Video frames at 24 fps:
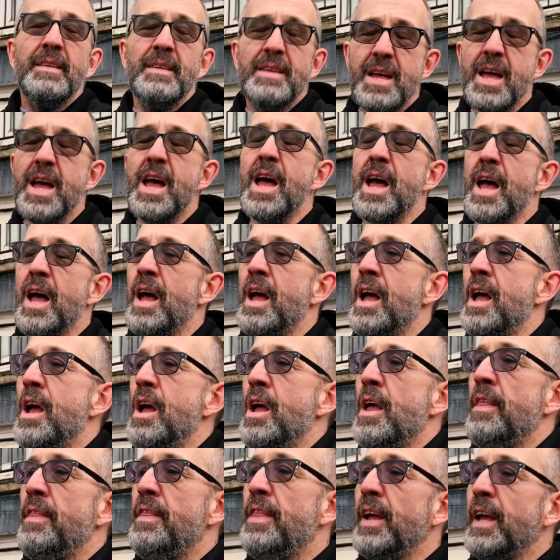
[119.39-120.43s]
talk, yeah. tell us
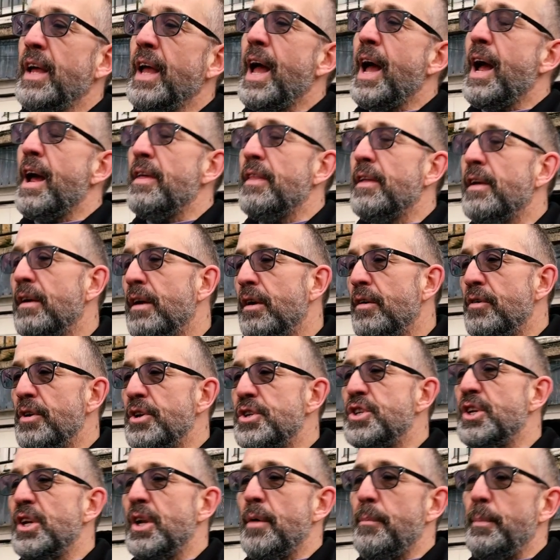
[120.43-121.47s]
about that? The guy that
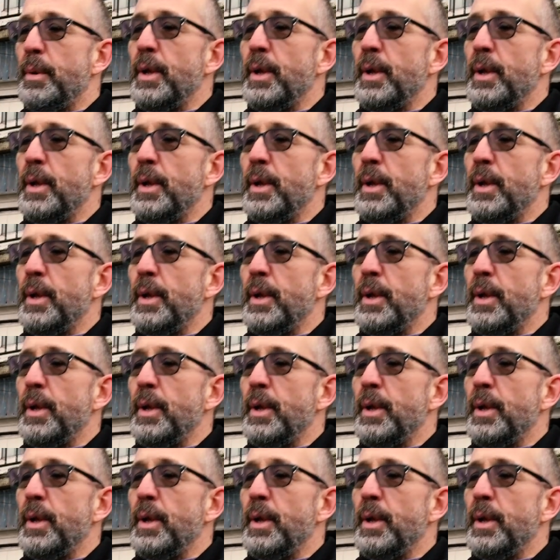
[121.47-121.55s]
originally